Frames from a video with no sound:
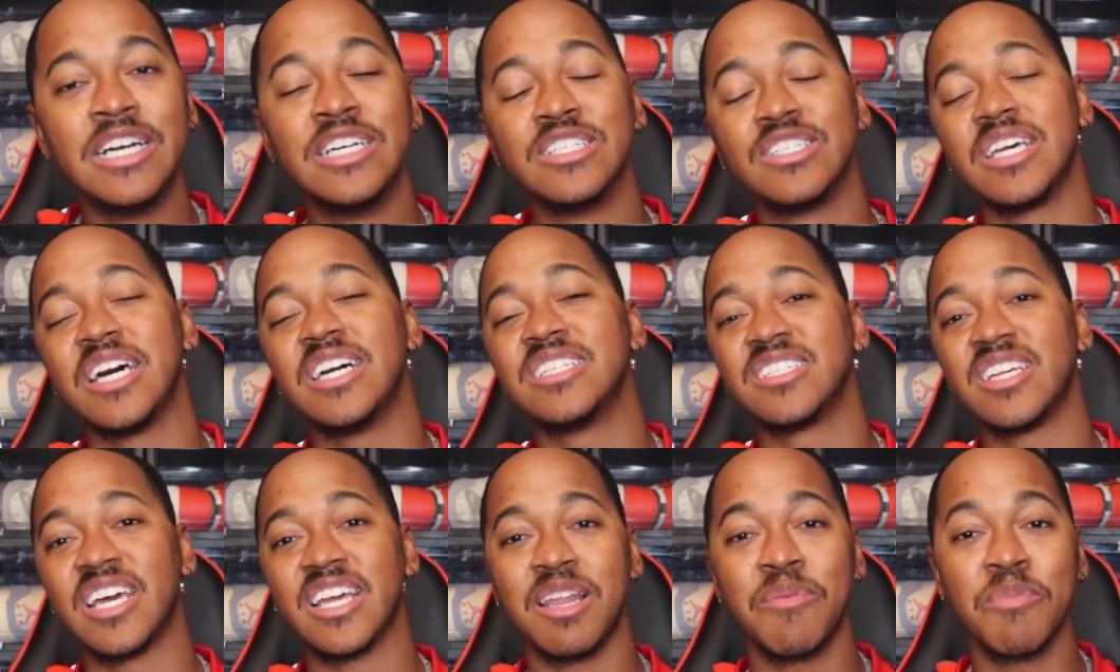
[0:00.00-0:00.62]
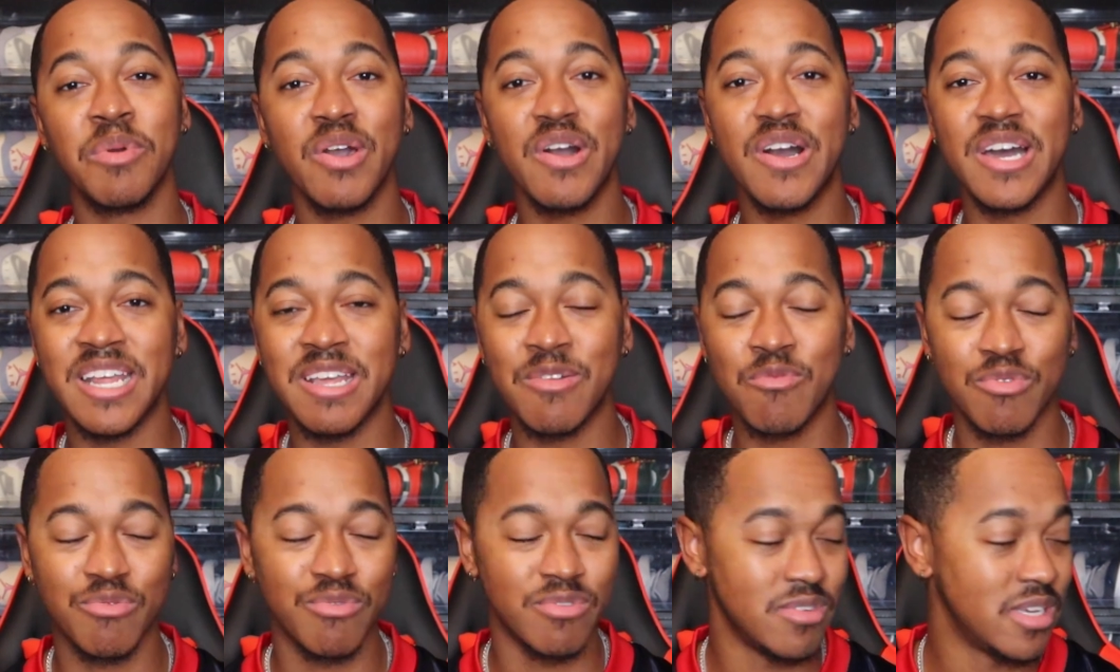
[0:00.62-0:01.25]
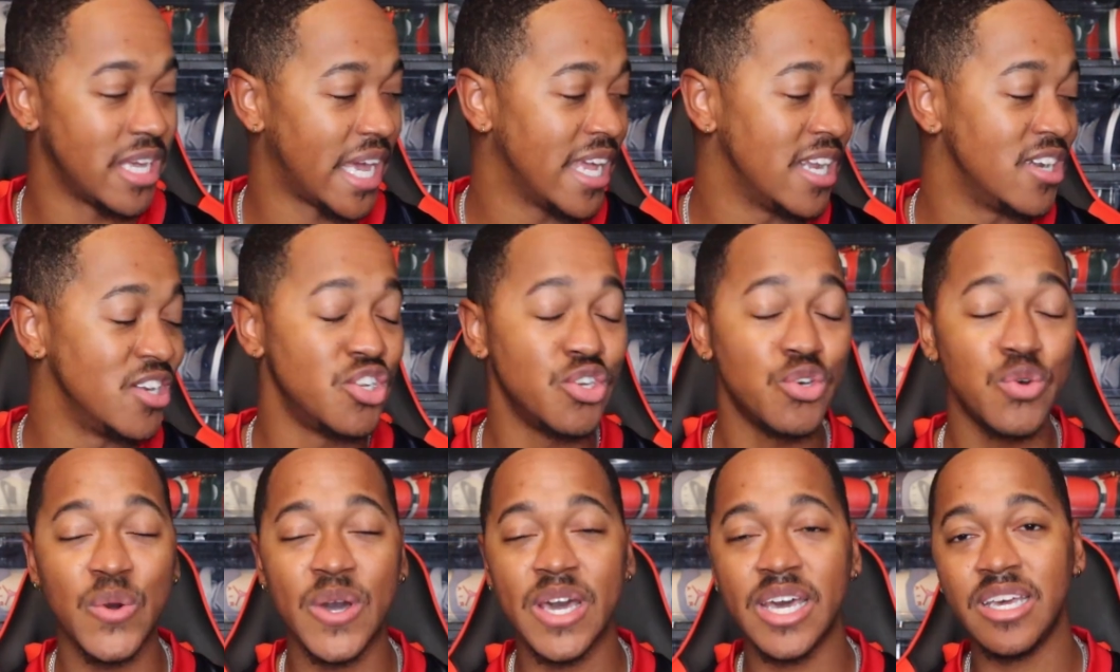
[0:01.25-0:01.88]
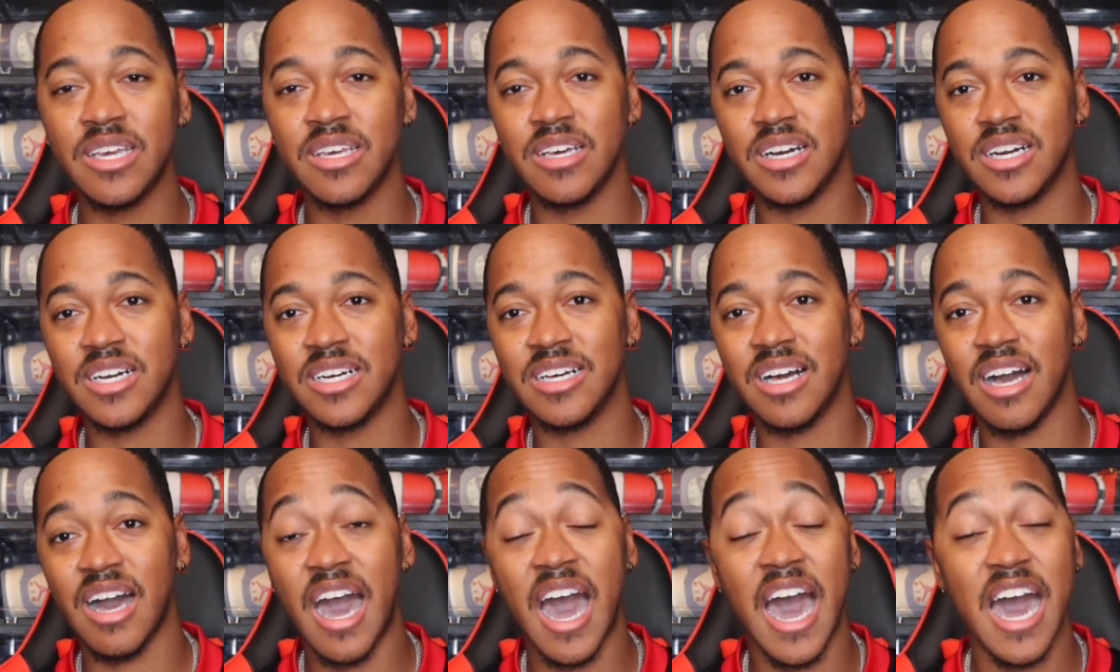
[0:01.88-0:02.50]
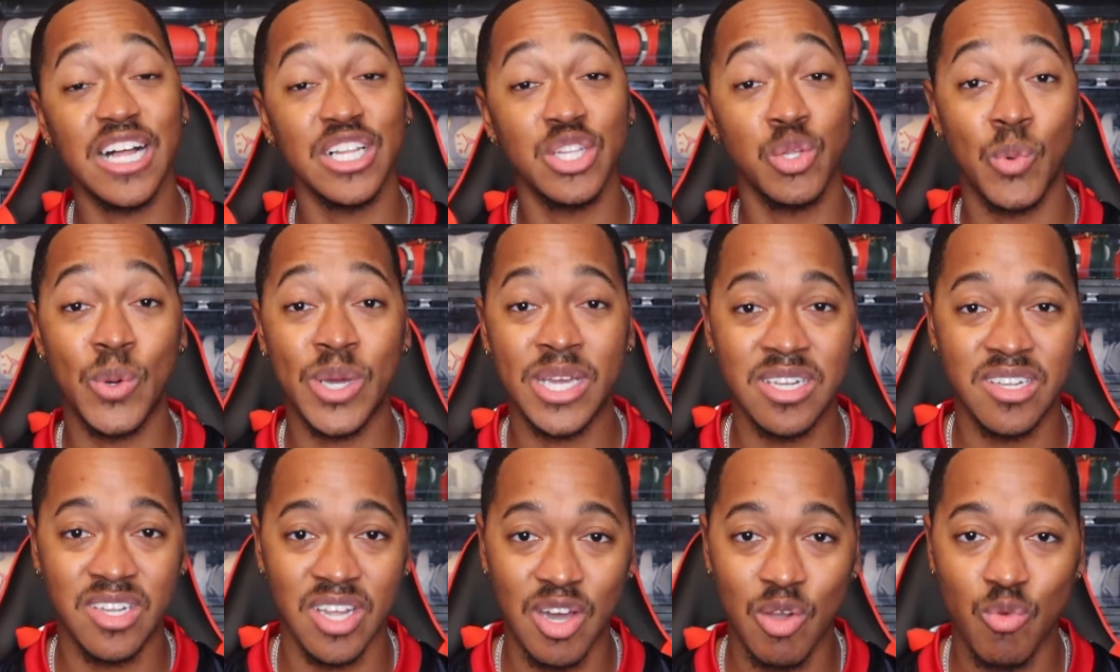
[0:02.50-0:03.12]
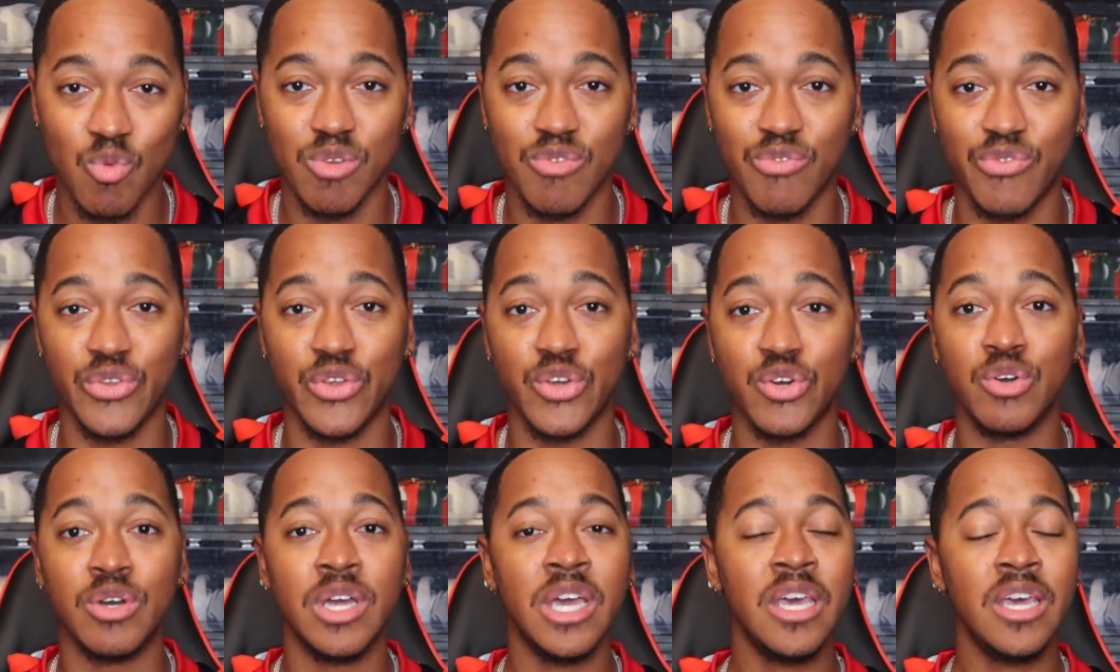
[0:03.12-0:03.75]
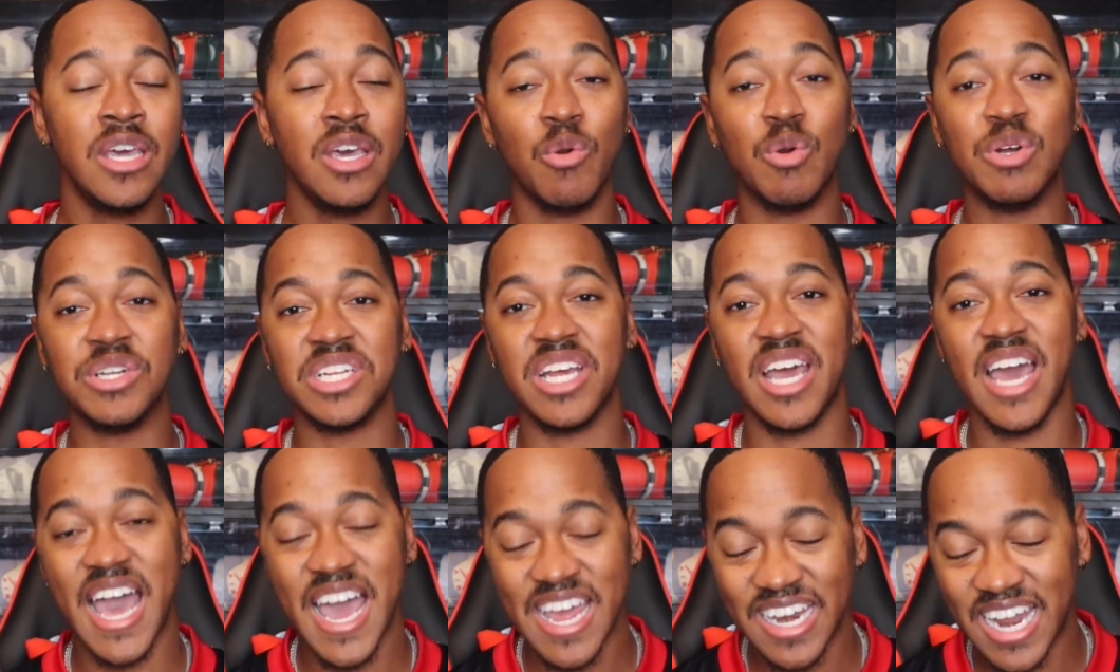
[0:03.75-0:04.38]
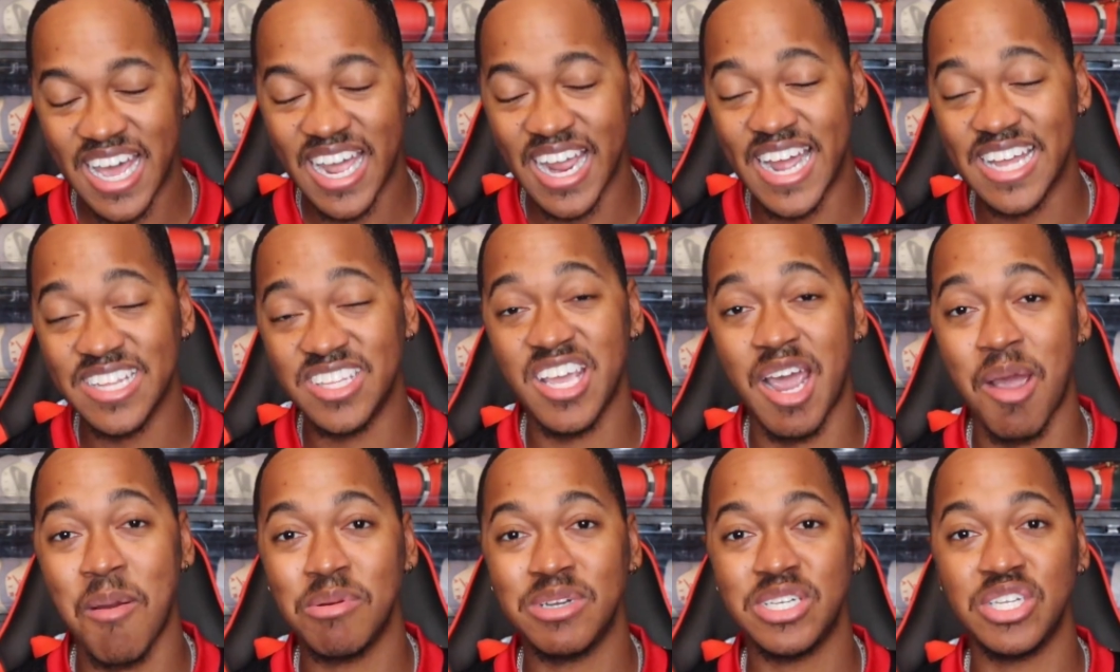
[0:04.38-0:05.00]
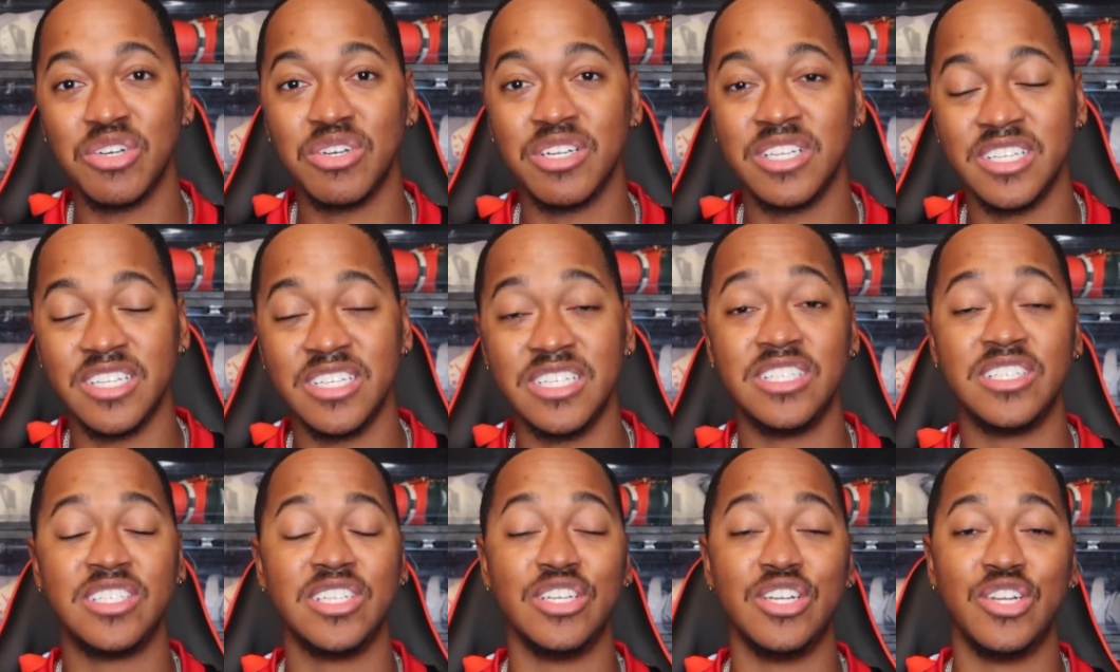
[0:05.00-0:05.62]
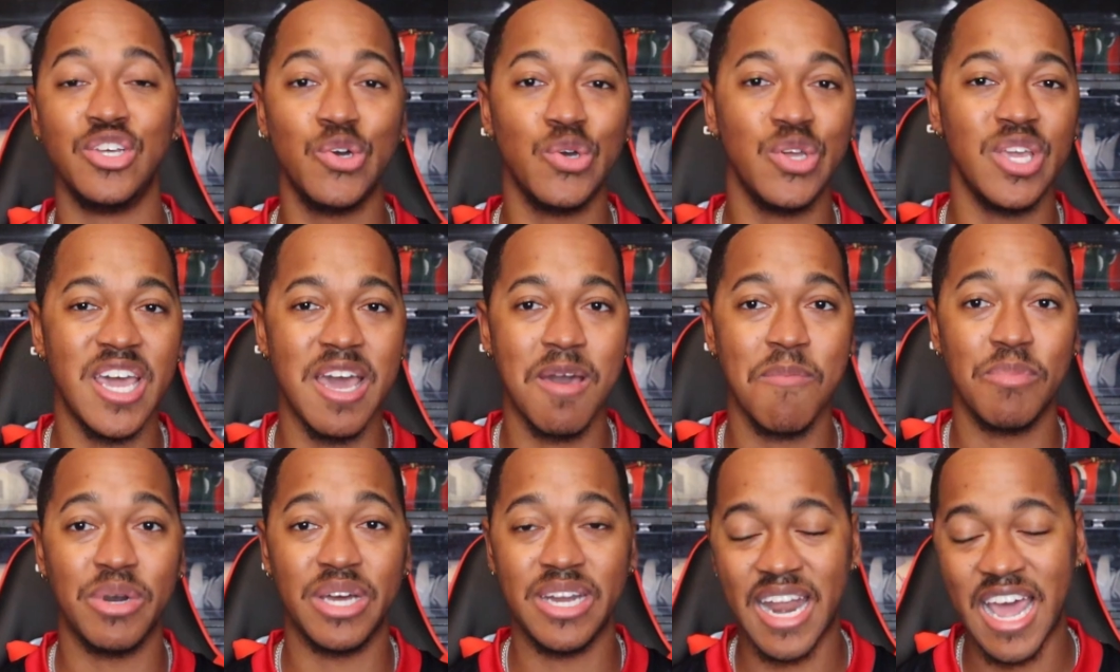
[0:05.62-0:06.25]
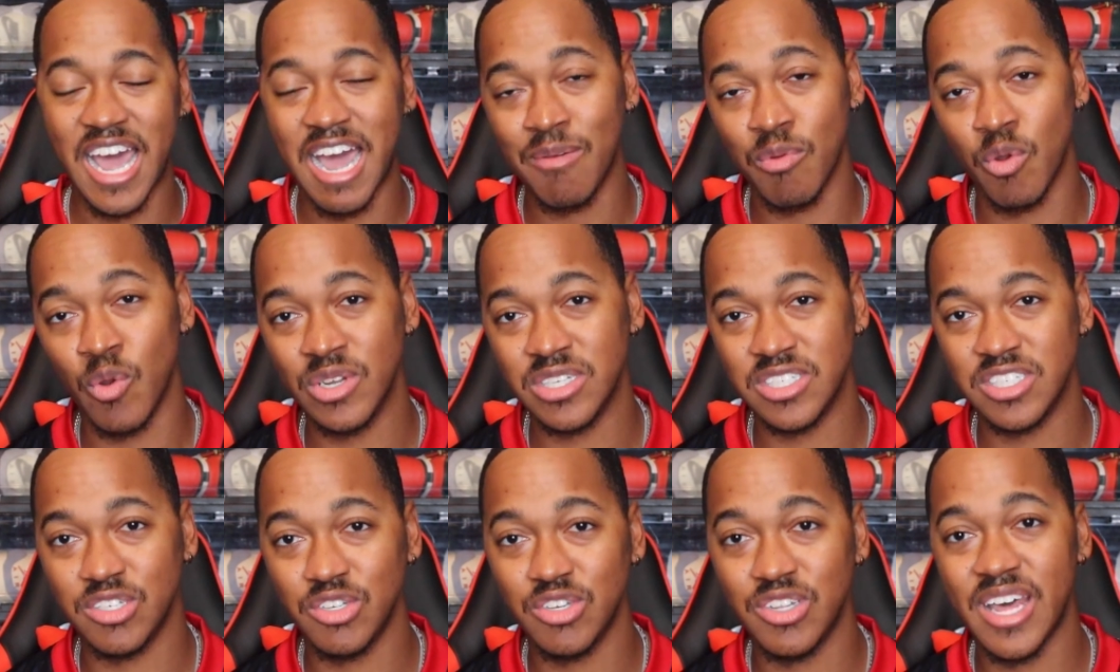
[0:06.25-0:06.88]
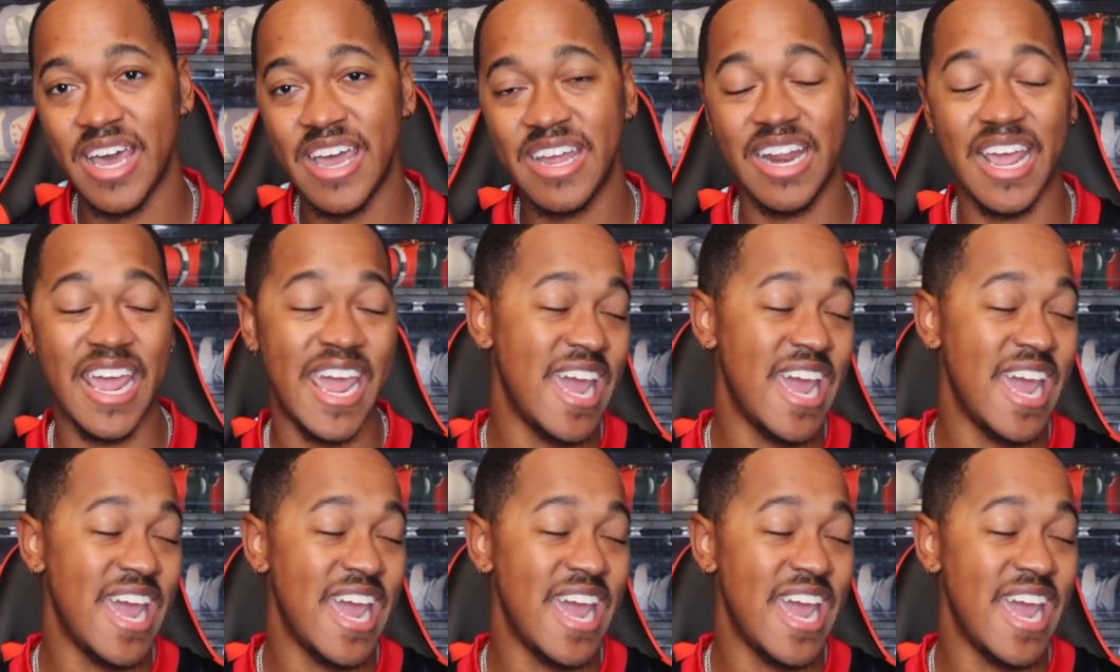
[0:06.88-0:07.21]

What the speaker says: So I was like, let me go ahead and do a Halloween dunk review, which I had not got the opportunity to do yet, but now I'm going to do that.